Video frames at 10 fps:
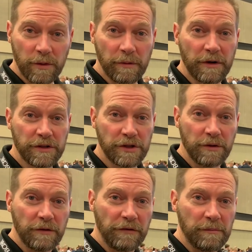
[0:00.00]
We wanted to show
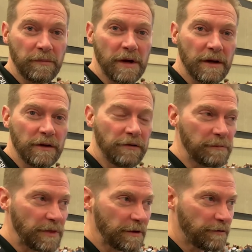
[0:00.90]
you some uh,
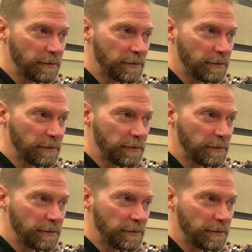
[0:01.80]
some things